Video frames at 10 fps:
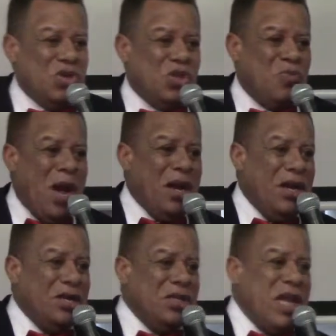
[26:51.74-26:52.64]

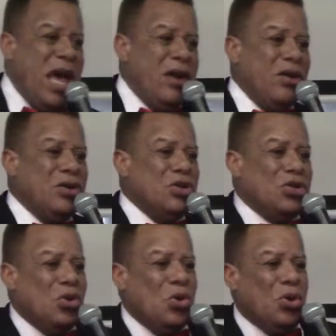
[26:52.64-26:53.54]
spotted and tattered
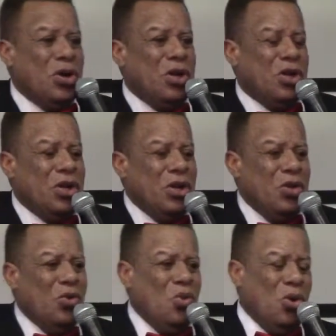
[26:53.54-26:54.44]
and torn and
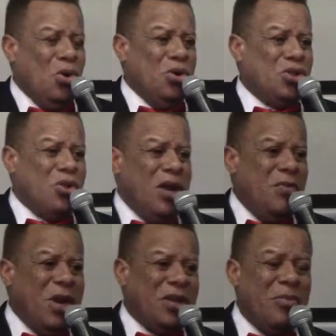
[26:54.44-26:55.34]
the world is trying
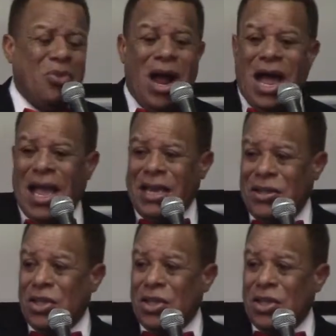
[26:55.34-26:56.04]
to make the bride,